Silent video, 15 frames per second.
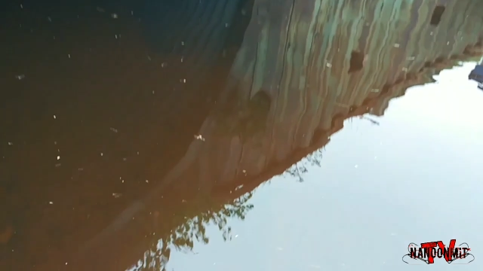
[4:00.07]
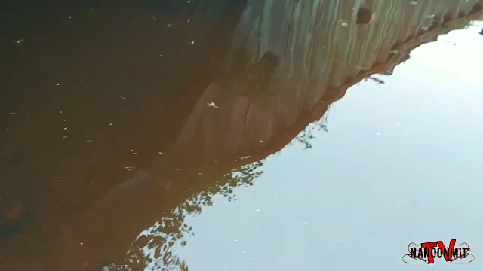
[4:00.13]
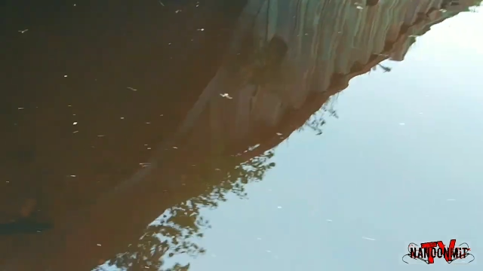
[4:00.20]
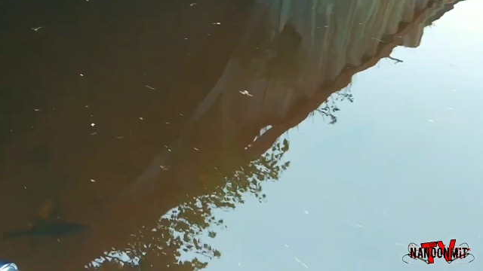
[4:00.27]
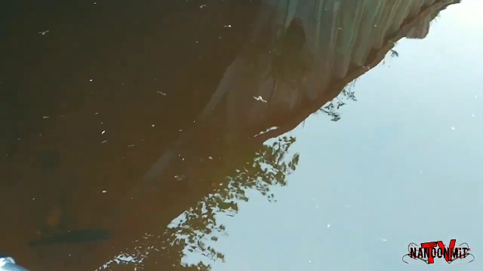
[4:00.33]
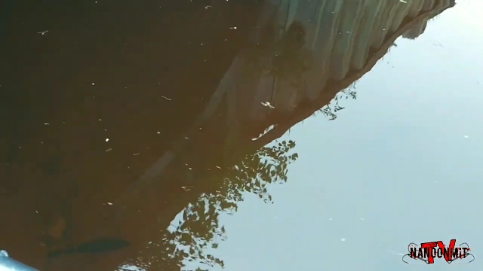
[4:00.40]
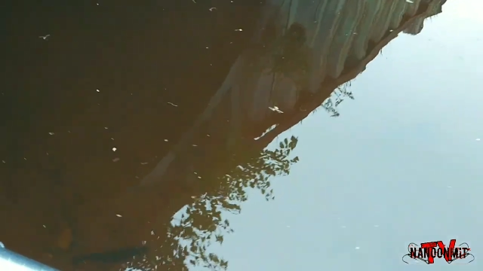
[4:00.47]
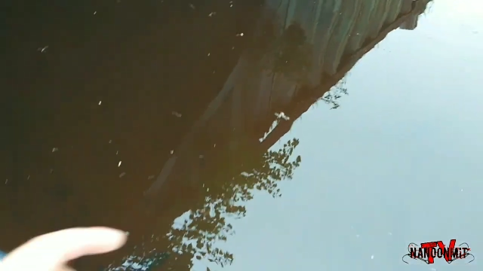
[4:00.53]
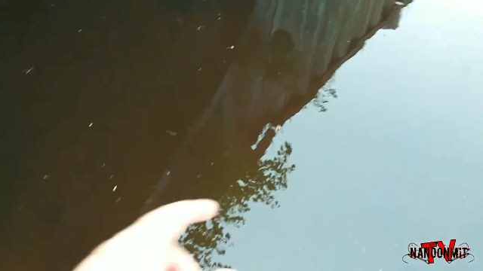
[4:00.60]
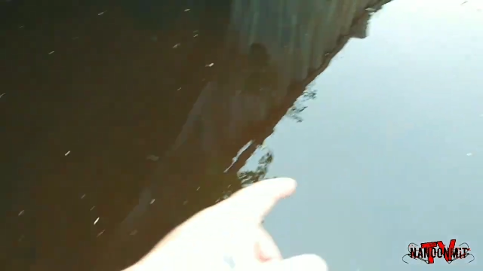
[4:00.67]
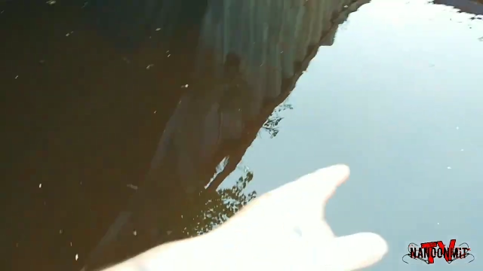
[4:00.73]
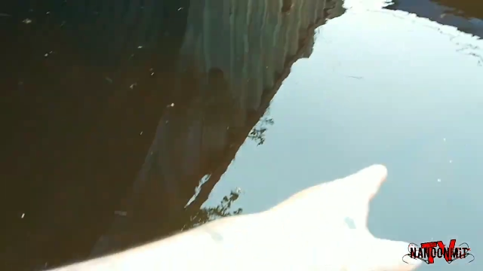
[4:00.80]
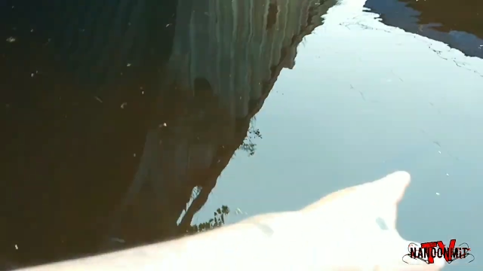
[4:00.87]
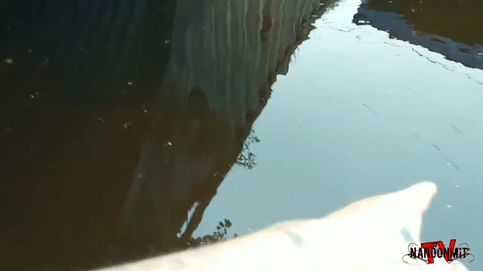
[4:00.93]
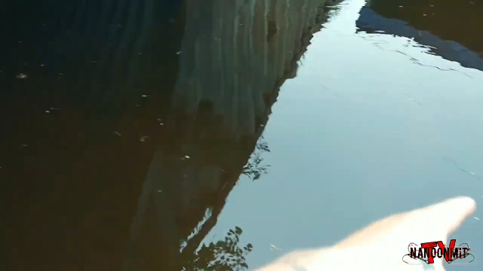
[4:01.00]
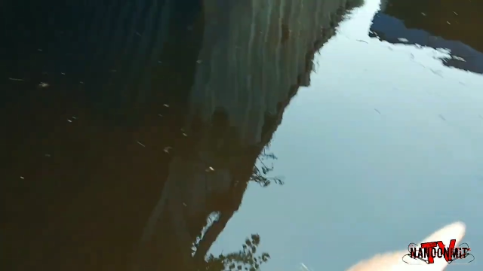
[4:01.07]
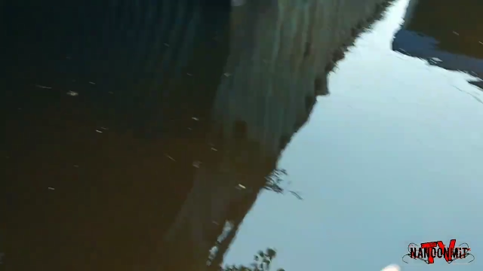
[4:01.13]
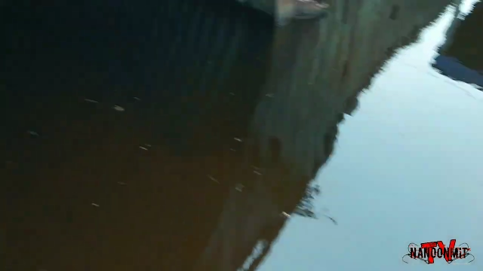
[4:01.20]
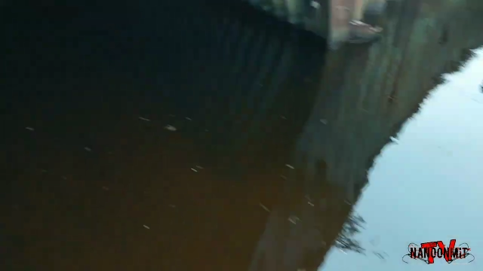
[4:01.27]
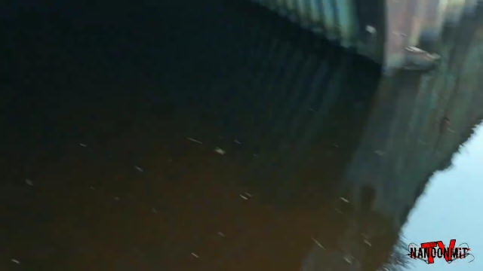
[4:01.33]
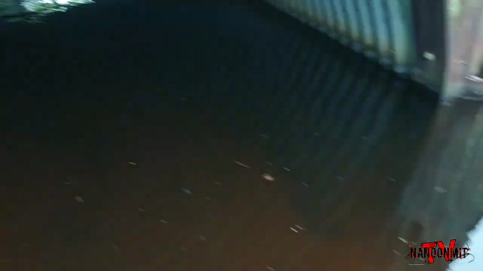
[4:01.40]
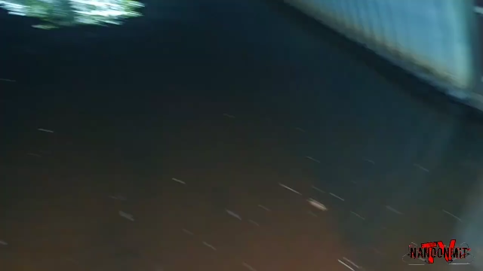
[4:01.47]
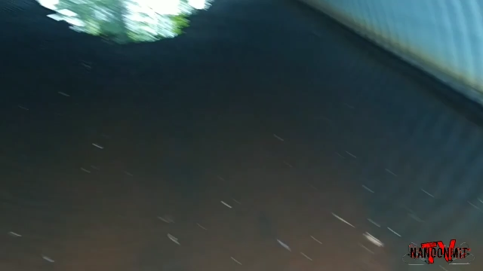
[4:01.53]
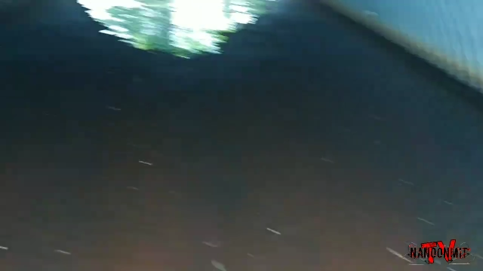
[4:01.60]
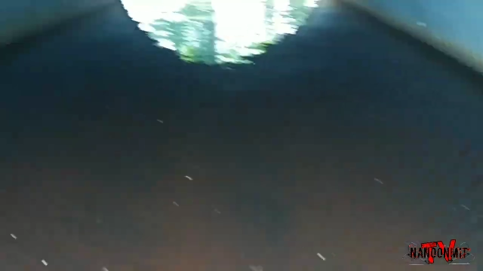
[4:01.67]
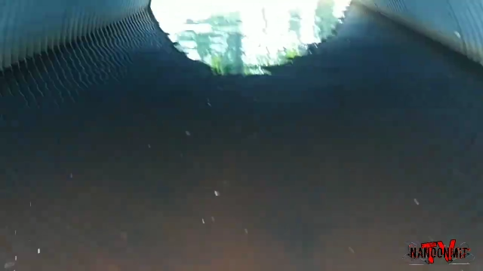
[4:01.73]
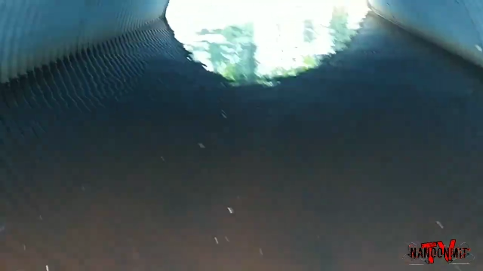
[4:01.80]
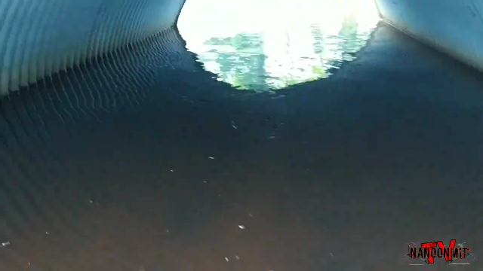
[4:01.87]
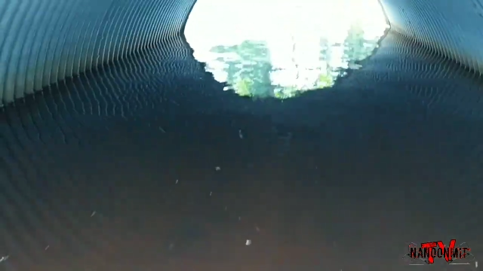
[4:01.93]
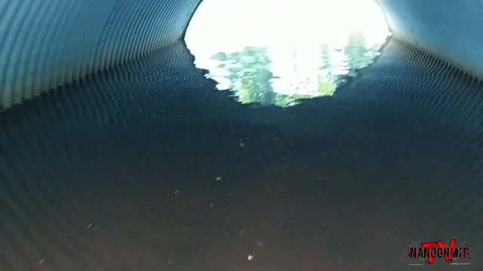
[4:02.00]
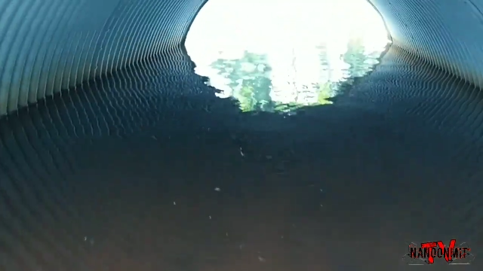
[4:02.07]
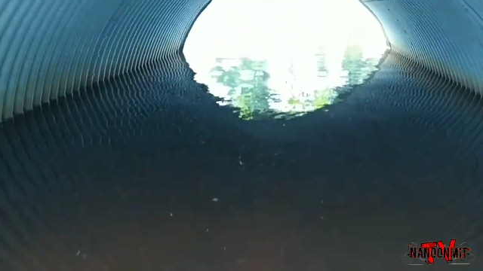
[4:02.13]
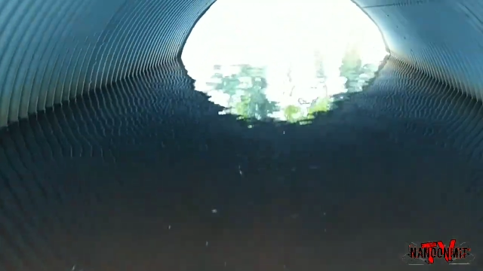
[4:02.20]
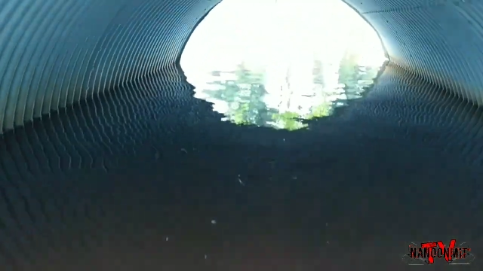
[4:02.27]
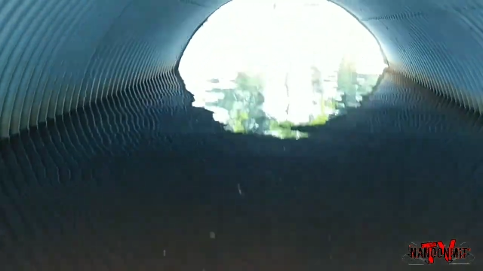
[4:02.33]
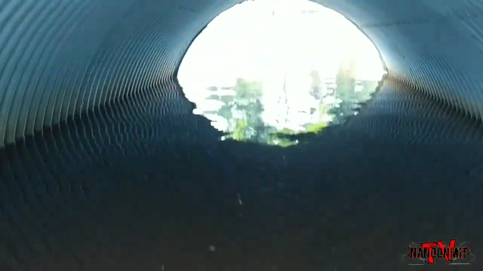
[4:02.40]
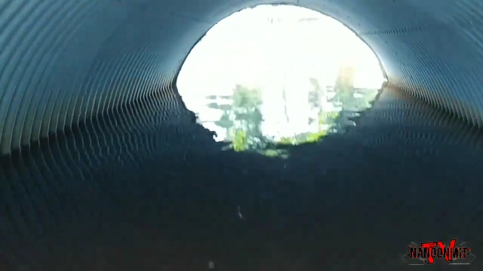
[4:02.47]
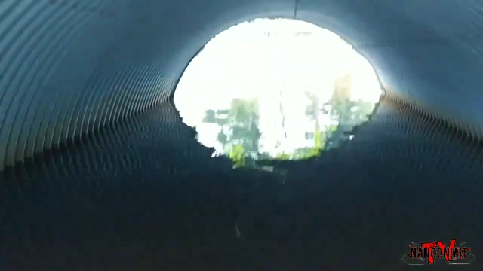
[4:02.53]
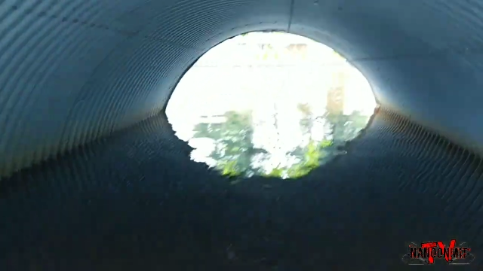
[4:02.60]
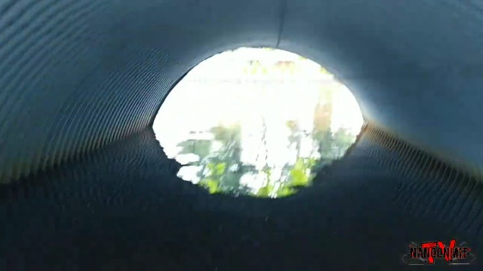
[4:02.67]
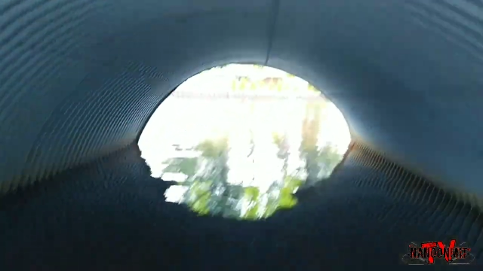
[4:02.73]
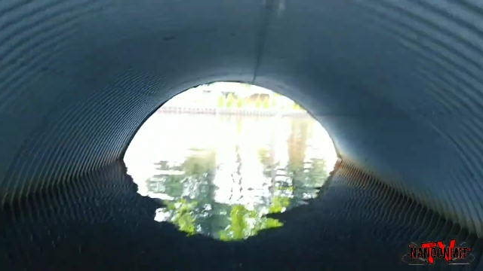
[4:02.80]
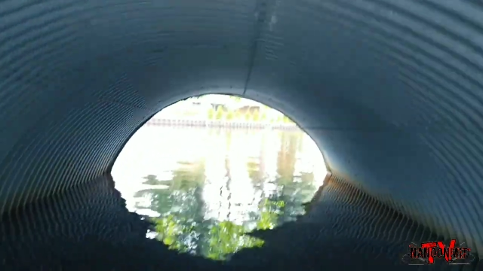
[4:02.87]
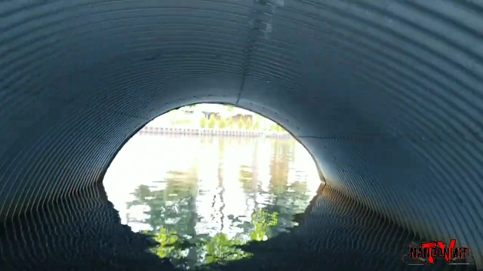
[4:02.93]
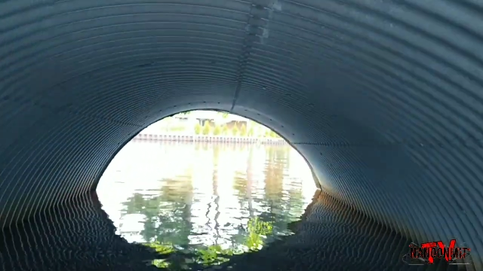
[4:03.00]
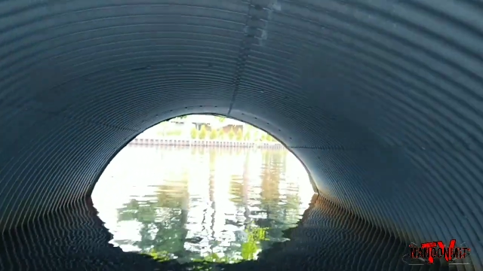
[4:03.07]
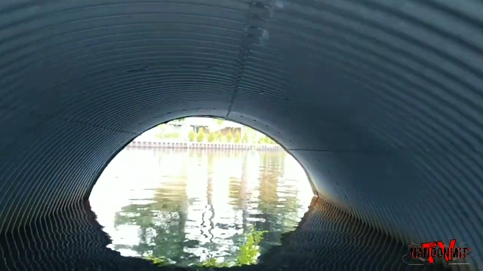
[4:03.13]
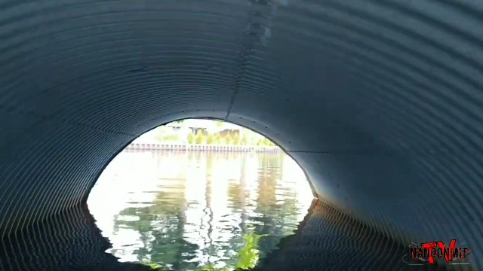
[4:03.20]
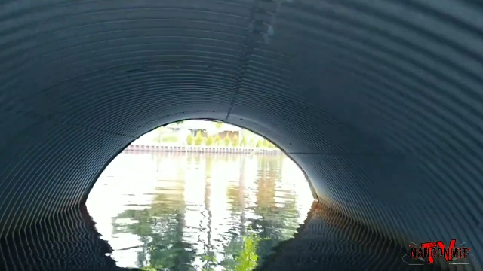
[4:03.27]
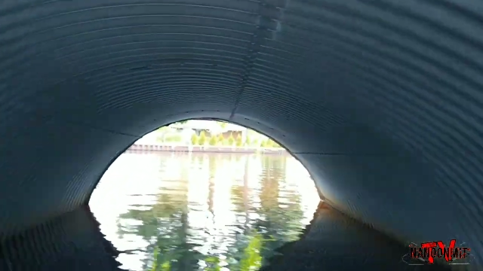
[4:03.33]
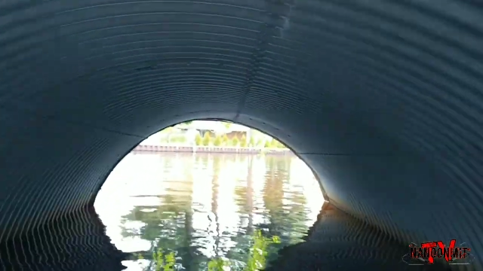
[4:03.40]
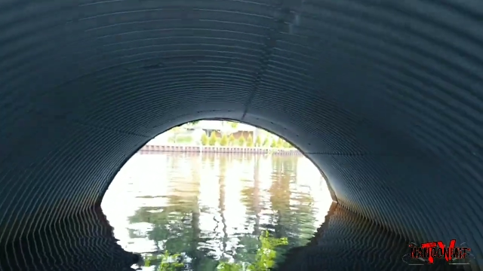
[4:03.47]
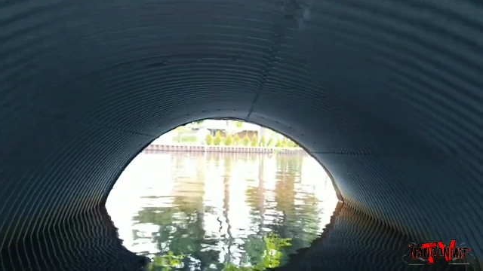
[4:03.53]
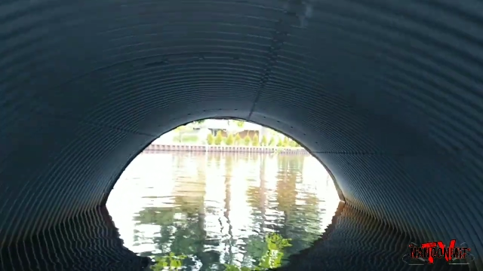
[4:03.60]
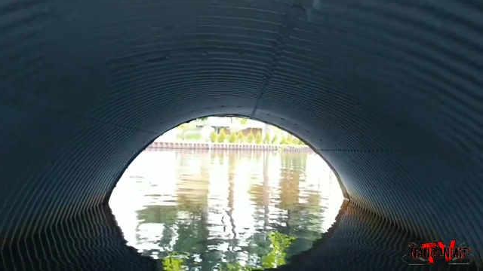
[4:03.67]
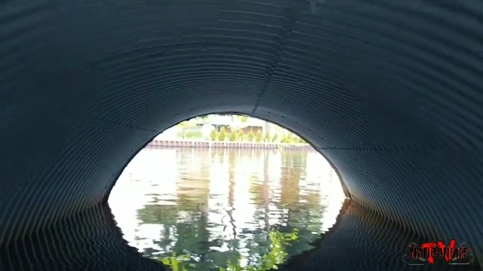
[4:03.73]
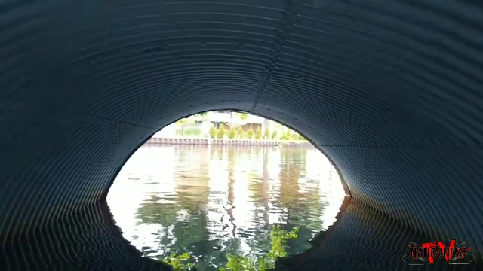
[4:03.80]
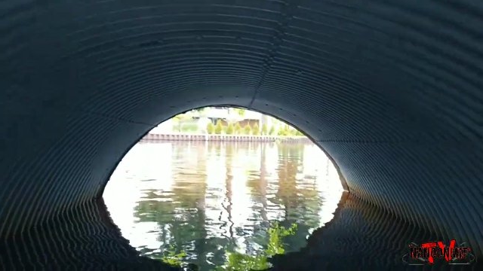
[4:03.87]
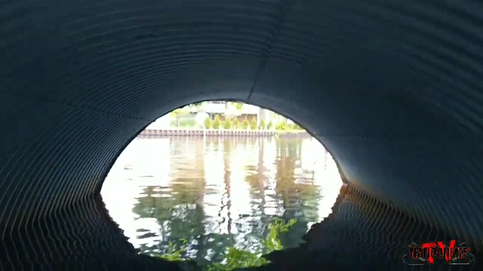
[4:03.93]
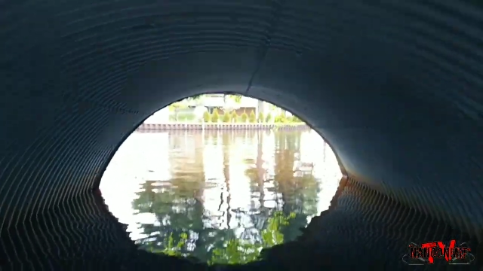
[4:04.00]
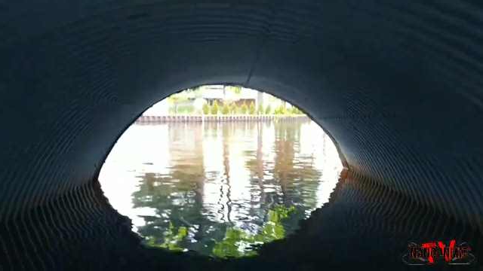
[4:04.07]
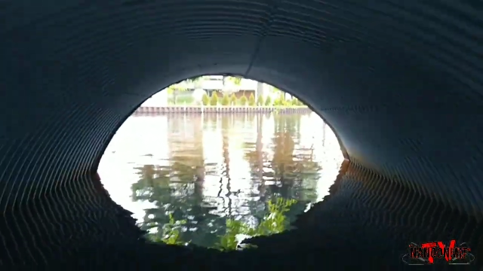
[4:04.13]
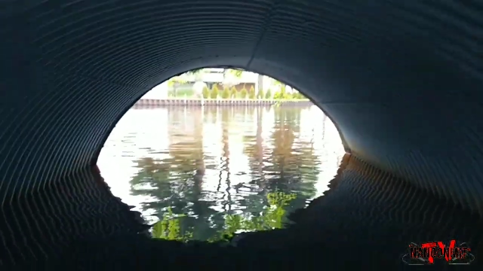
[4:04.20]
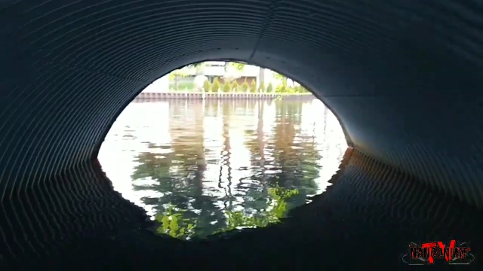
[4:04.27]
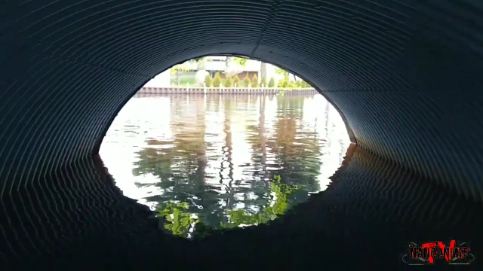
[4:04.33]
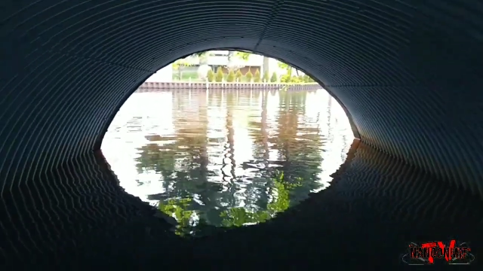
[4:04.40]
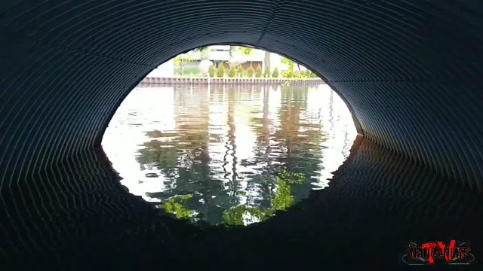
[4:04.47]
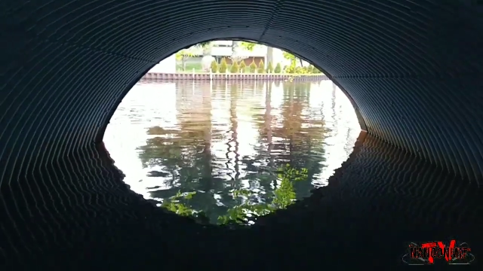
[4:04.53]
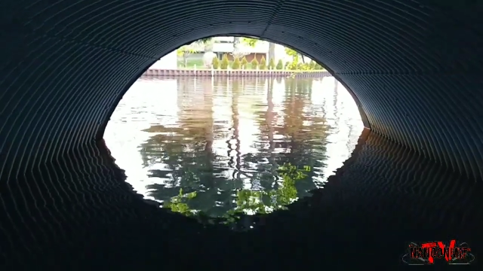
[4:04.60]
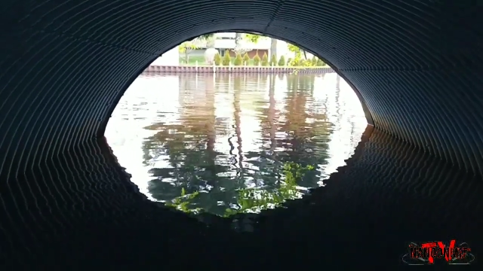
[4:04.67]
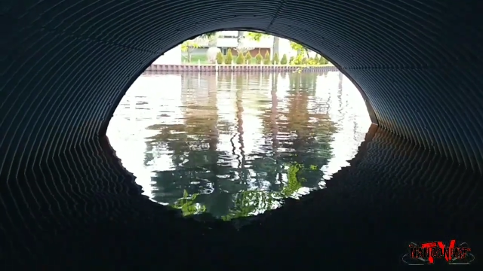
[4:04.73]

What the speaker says: [unreadable: no face in view]